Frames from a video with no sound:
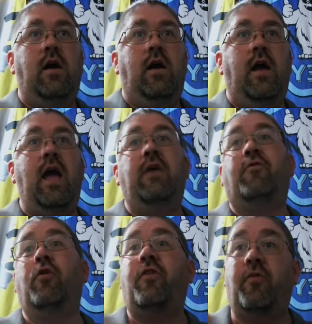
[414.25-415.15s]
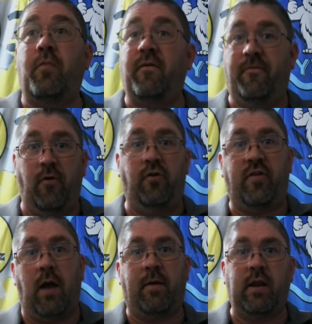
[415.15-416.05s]
And of course, this is my first
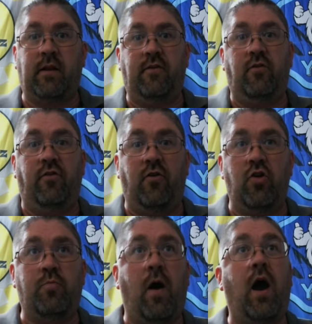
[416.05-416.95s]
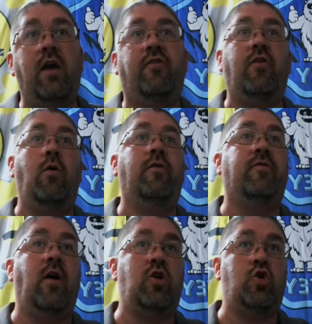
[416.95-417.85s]
time connected to this Orange Pi, so it's
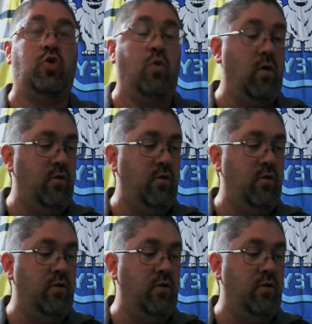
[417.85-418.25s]
not sure.